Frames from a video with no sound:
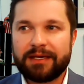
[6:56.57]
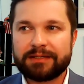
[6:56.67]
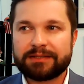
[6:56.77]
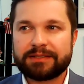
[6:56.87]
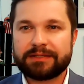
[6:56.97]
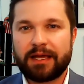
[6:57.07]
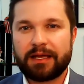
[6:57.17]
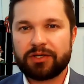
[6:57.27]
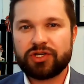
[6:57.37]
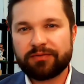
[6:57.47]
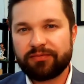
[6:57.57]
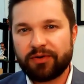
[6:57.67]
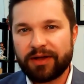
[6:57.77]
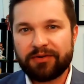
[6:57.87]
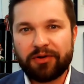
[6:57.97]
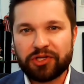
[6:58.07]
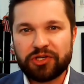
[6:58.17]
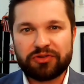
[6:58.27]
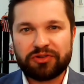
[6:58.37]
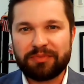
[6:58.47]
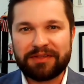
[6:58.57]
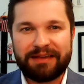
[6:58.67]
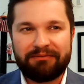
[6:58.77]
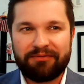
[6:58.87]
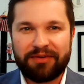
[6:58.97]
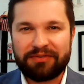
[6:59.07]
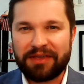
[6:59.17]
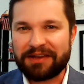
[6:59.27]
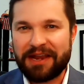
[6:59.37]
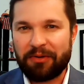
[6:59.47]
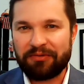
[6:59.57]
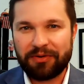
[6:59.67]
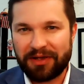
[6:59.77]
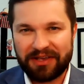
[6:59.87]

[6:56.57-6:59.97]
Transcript: is that Chick-fil-A lunch used to be 7.50 and now I